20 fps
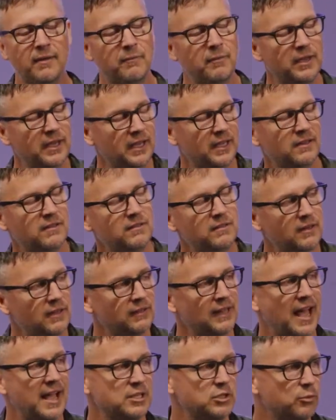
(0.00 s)
in
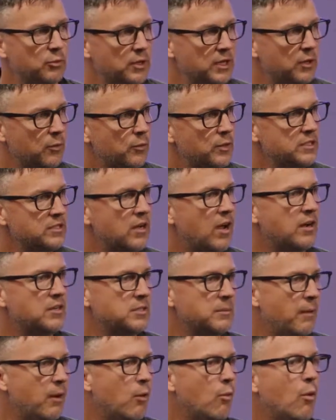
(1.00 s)
last week, we talked
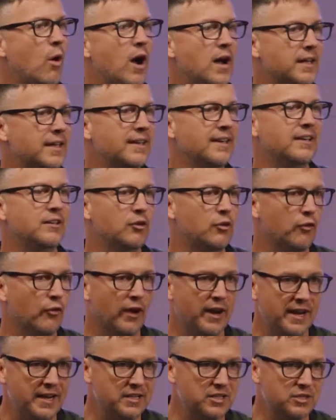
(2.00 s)
about walking in
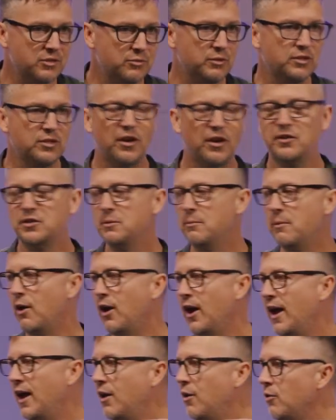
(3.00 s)
grace. We talked
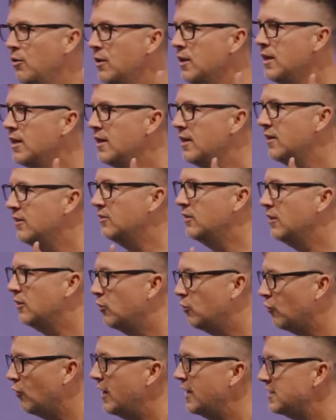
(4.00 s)
about how the
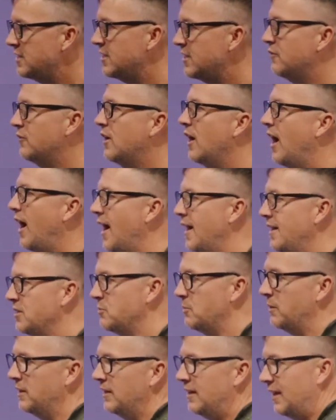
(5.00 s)
grace of God has
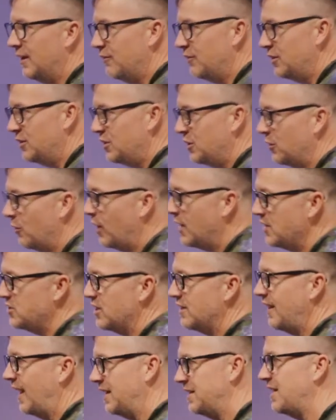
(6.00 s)
been given to us,
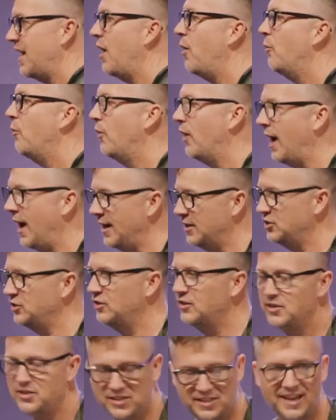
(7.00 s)
and that's how we're
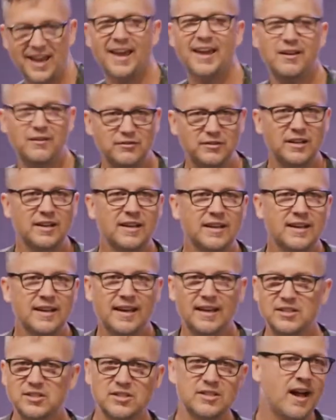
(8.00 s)
actually saved.
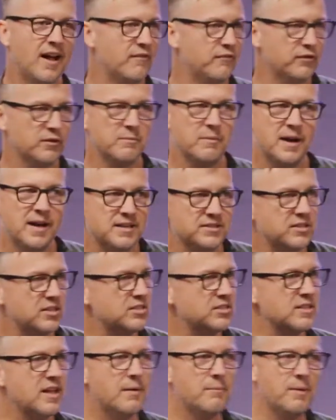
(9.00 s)
It's not from us.
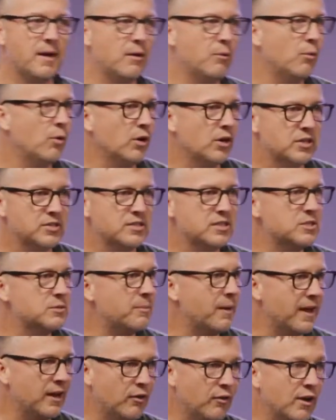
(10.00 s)
It's not by works. It's
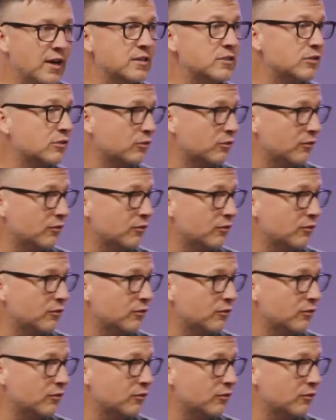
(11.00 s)
by grace through